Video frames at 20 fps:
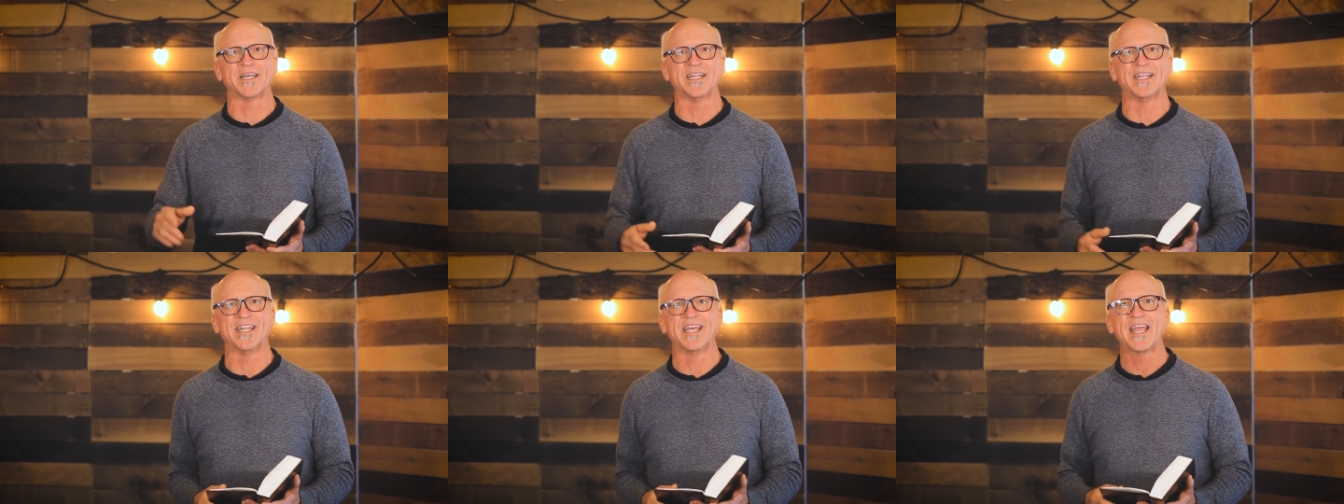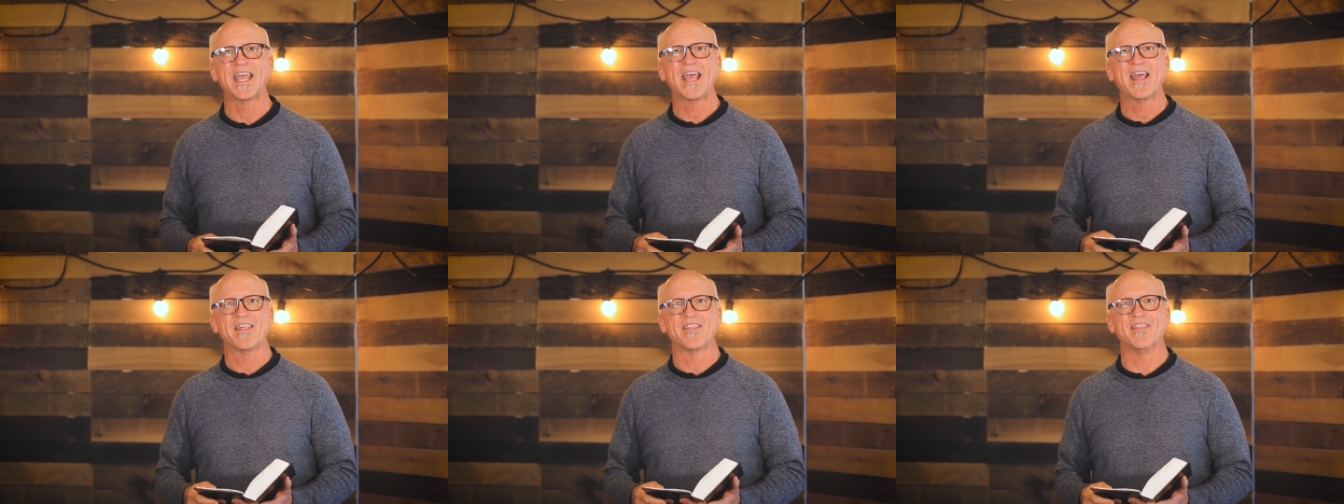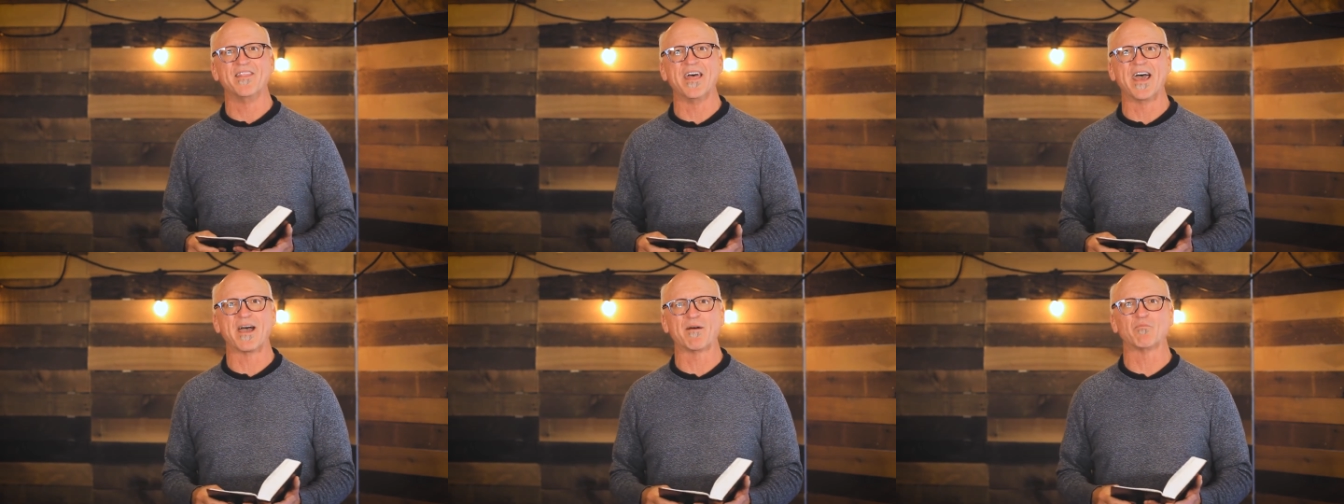and
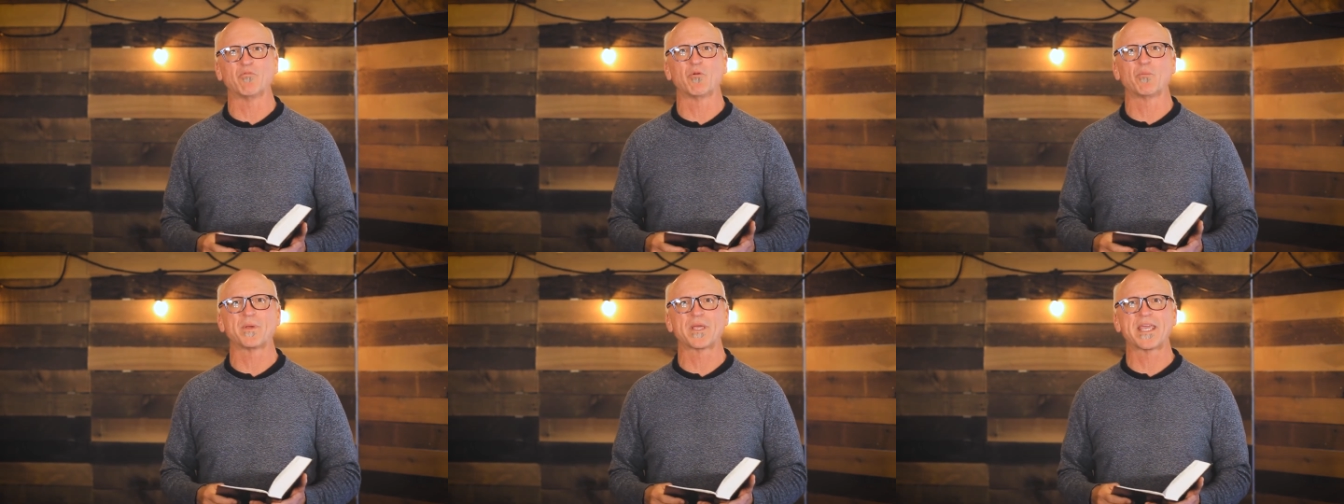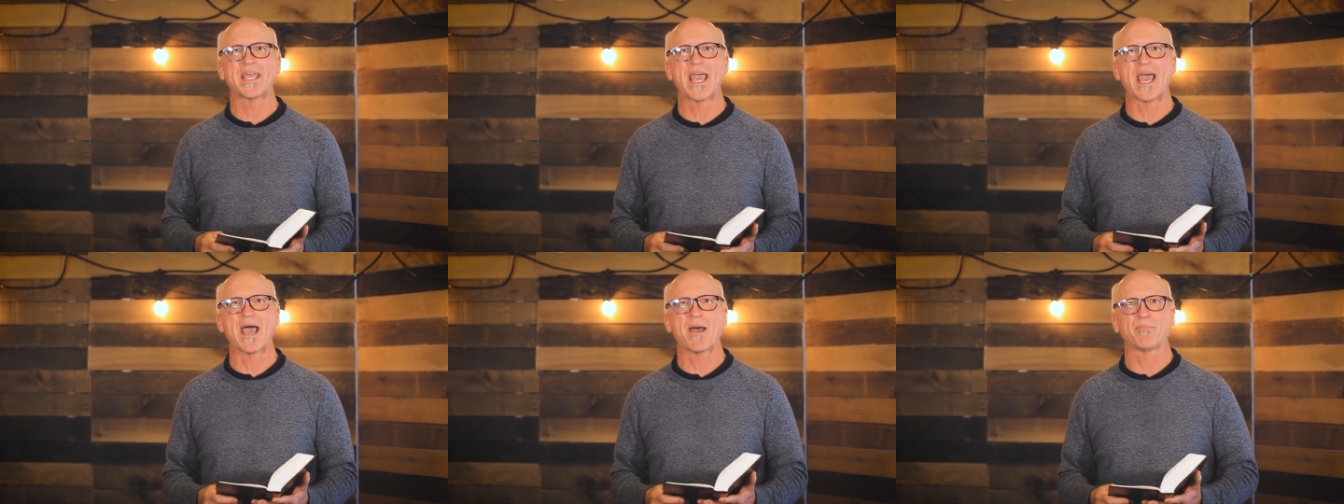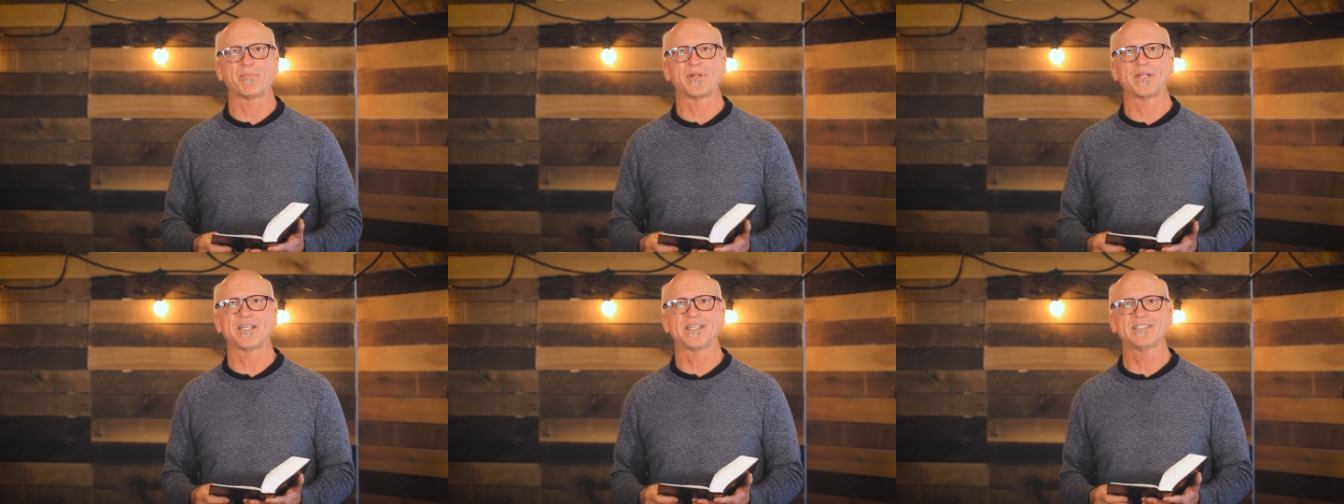that will be
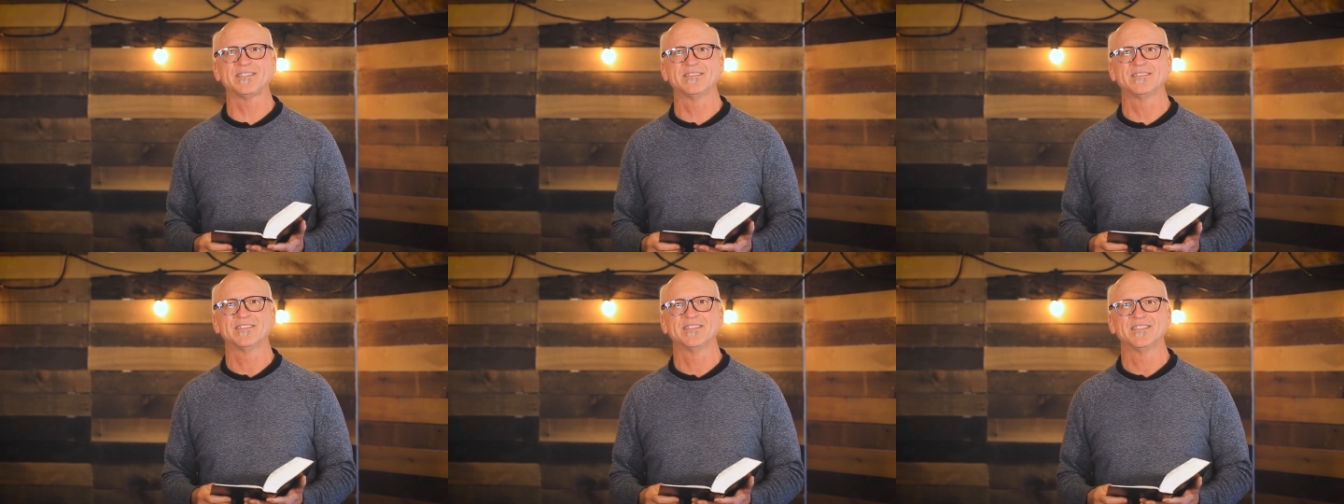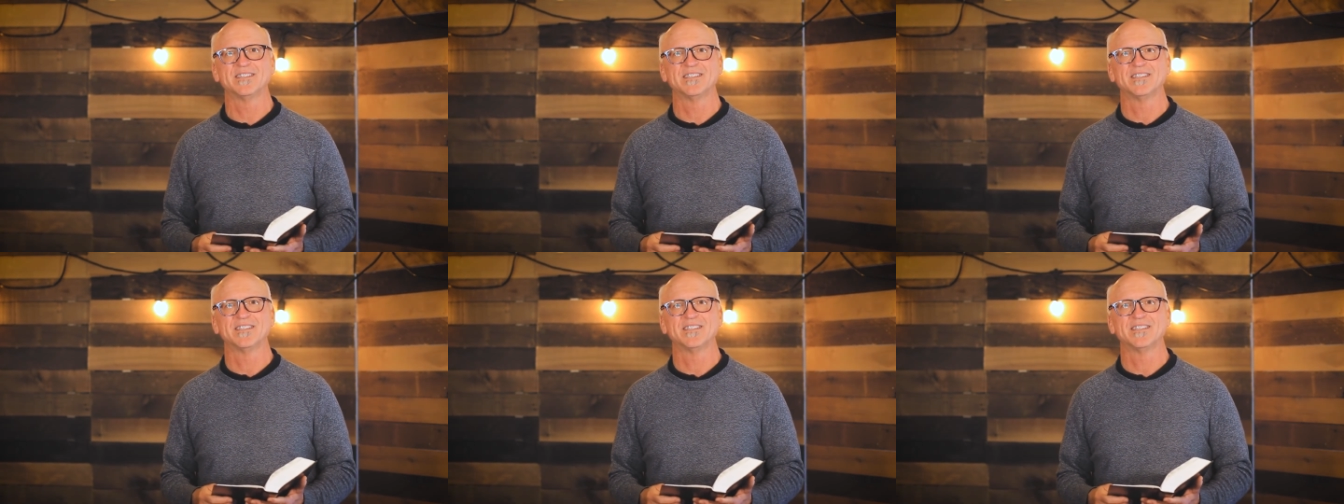happening.